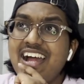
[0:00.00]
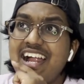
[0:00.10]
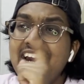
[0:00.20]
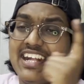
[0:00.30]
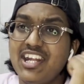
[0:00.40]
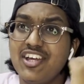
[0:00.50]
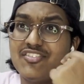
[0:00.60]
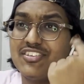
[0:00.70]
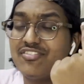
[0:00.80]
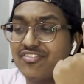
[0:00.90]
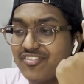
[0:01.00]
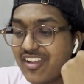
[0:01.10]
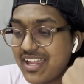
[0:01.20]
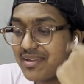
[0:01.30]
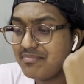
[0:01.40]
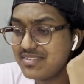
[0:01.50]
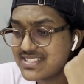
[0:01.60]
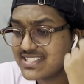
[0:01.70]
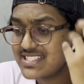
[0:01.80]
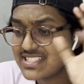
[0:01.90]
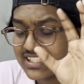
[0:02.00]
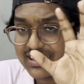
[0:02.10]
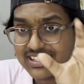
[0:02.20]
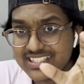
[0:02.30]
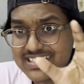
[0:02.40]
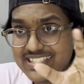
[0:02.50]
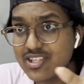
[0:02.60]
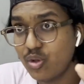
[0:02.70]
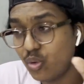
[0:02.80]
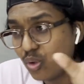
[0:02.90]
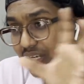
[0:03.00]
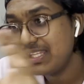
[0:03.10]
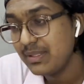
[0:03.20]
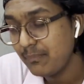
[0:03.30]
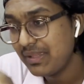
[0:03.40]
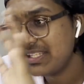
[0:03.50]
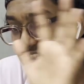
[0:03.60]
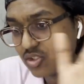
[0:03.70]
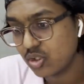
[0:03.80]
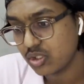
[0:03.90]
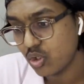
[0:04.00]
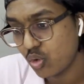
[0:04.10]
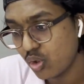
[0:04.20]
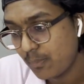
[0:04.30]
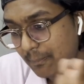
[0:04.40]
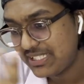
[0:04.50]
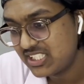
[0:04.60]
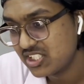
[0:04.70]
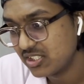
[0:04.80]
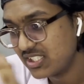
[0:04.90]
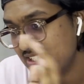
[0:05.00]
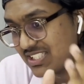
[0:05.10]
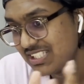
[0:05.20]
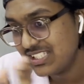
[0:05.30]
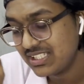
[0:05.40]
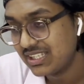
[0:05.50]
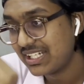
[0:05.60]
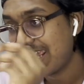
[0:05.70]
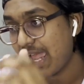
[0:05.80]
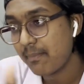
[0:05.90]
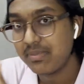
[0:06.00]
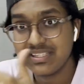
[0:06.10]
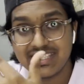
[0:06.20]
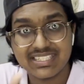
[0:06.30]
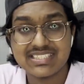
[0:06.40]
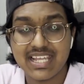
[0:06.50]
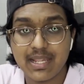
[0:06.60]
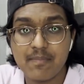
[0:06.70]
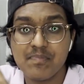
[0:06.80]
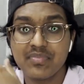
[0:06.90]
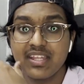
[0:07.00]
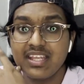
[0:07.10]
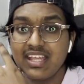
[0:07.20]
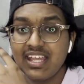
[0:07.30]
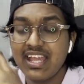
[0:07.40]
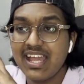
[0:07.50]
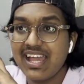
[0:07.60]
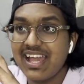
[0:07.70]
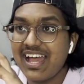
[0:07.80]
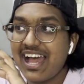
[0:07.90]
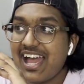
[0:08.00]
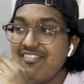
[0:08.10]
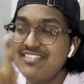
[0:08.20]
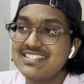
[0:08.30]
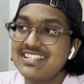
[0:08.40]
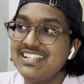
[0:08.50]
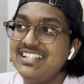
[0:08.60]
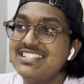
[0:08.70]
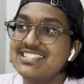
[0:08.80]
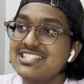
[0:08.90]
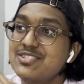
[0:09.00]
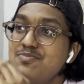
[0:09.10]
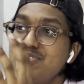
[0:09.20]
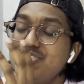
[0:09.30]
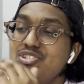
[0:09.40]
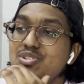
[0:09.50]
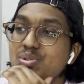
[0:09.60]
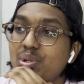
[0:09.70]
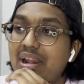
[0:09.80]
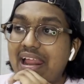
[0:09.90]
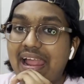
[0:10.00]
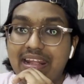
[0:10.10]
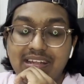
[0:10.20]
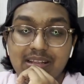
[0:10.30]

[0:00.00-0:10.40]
And now if I am discerning this whole image or the whole picture, the scene that happened that time, I will say it is a spiritual act.